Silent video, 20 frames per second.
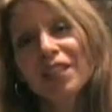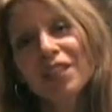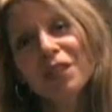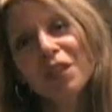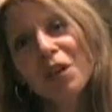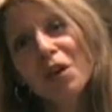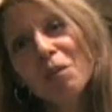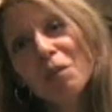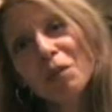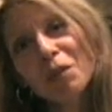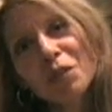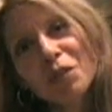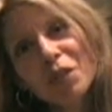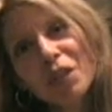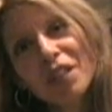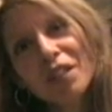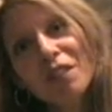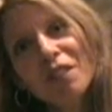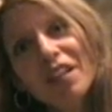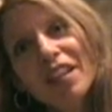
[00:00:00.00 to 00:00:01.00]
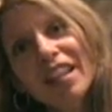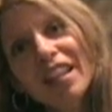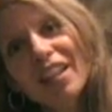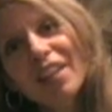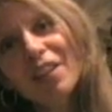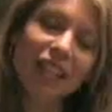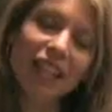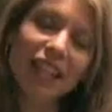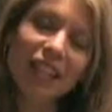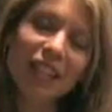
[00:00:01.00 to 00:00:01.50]
So I hope you enjoyed the
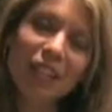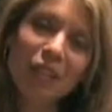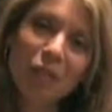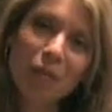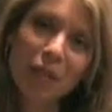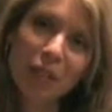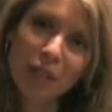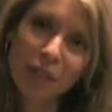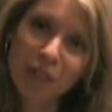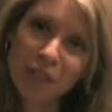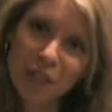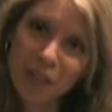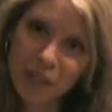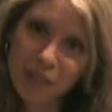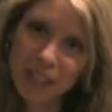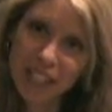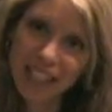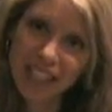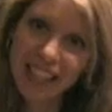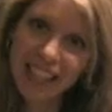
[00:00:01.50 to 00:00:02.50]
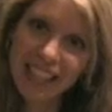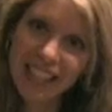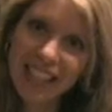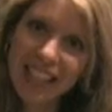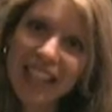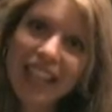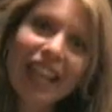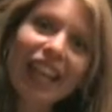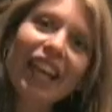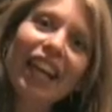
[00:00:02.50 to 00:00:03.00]
video. Thanks so much for tuning in,
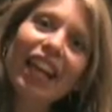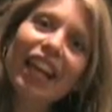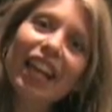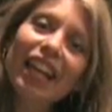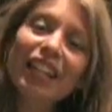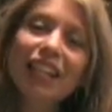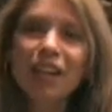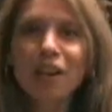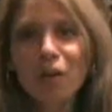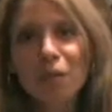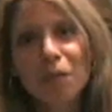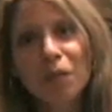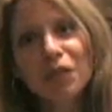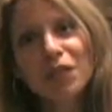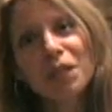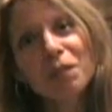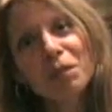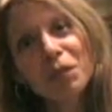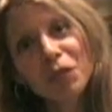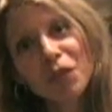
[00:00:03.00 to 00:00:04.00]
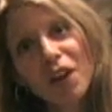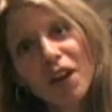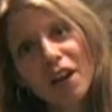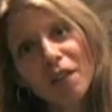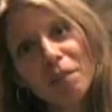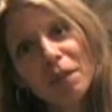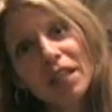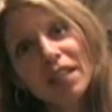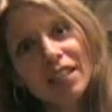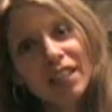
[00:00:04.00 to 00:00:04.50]
and I hope you'll
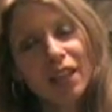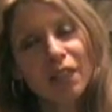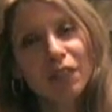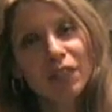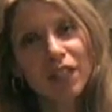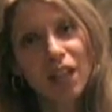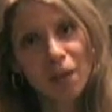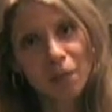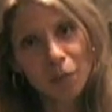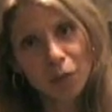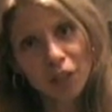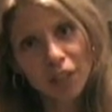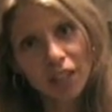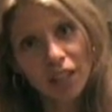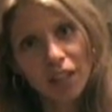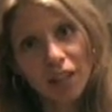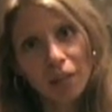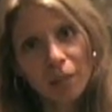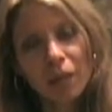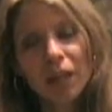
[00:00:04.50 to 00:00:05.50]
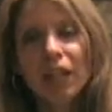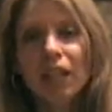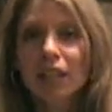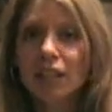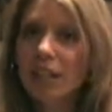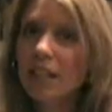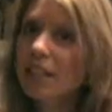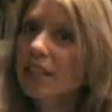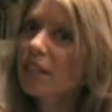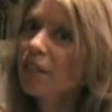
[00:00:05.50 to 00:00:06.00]
subscribe because I have a lot more to come.
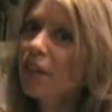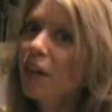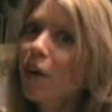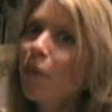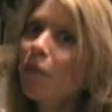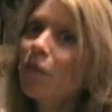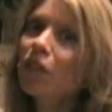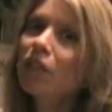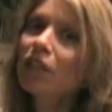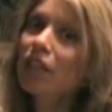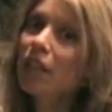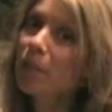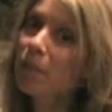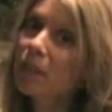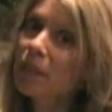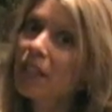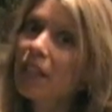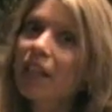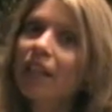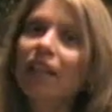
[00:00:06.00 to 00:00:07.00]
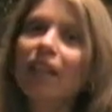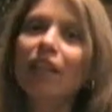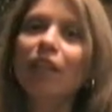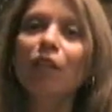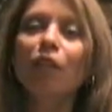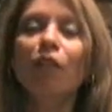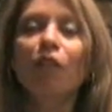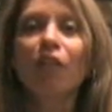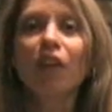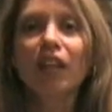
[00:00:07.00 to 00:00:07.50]
Lots of helpful tips that I
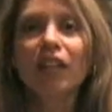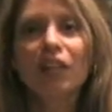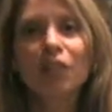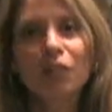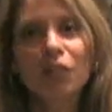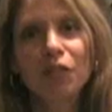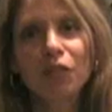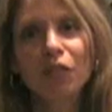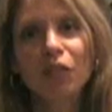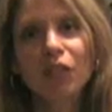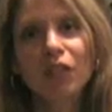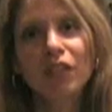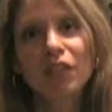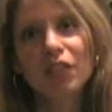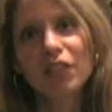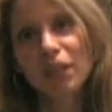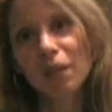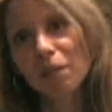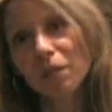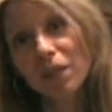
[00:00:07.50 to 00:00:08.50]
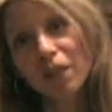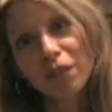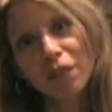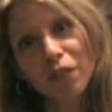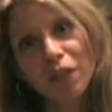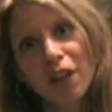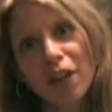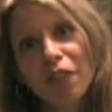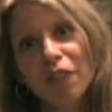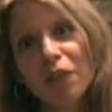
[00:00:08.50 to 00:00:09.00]
think you'll find useful. There's something
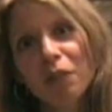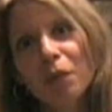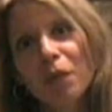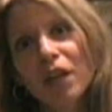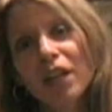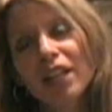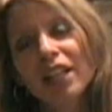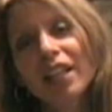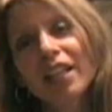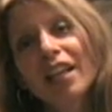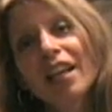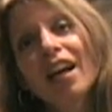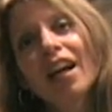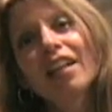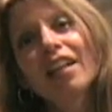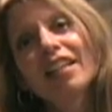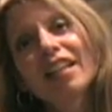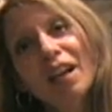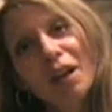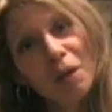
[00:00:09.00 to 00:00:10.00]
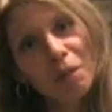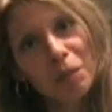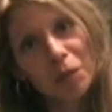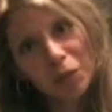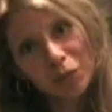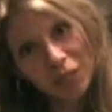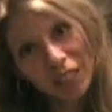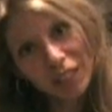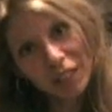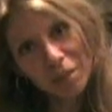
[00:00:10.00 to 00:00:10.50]
for everyone to help
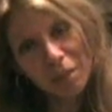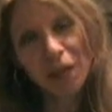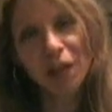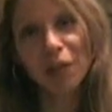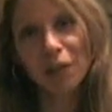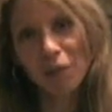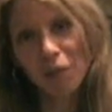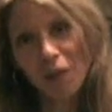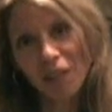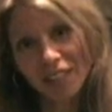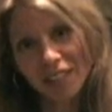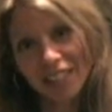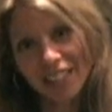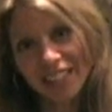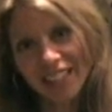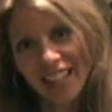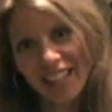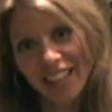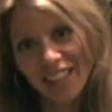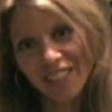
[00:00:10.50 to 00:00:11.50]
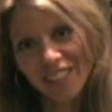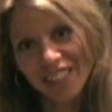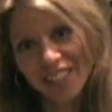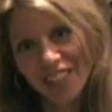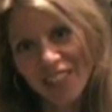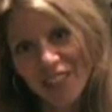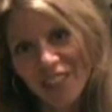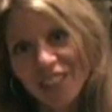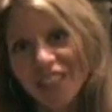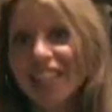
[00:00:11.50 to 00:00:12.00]
you lead a better quality life.
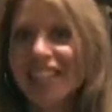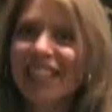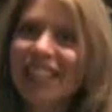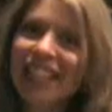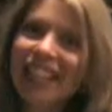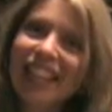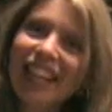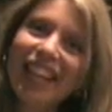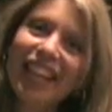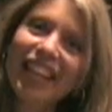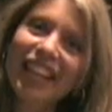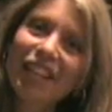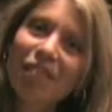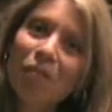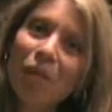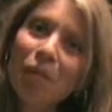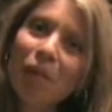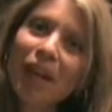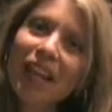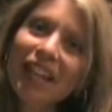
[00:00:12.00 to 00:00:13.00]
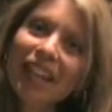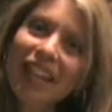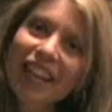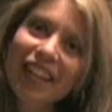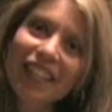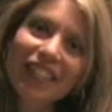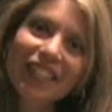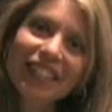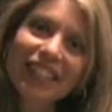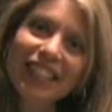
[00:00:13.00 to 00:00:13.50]
So thanks again. Bye-bye
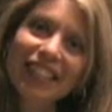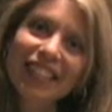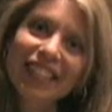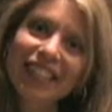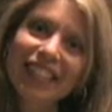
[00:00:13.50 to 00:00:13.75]
now.